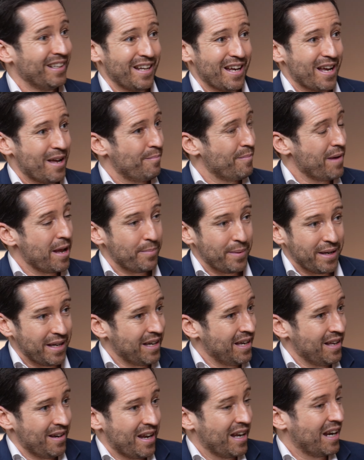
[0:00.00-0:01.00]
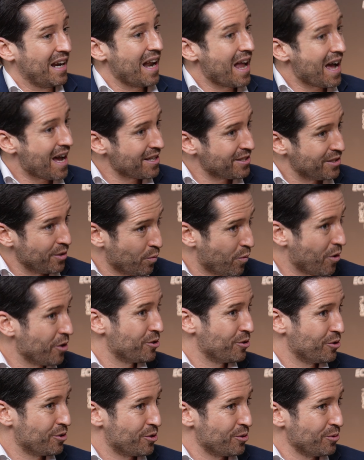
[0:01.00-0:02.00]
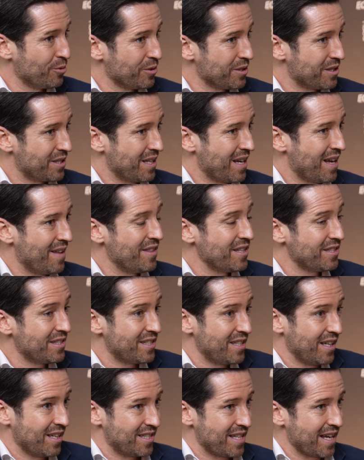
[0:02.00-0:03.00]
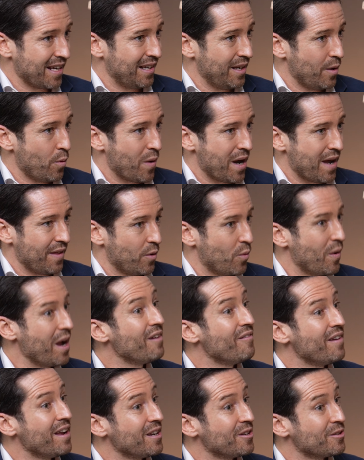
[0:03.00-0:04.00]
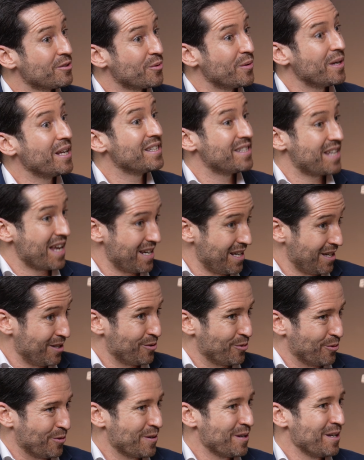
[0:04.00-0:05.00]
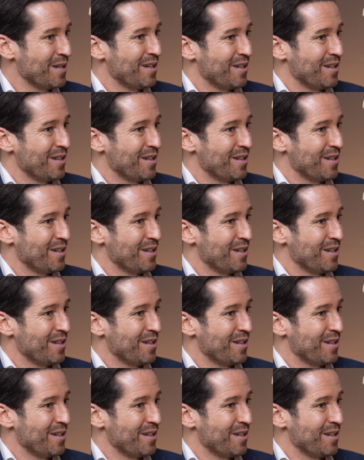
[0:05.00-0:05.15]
maybe in a class you want to choose. And this is exactly where the railway industry is heading to.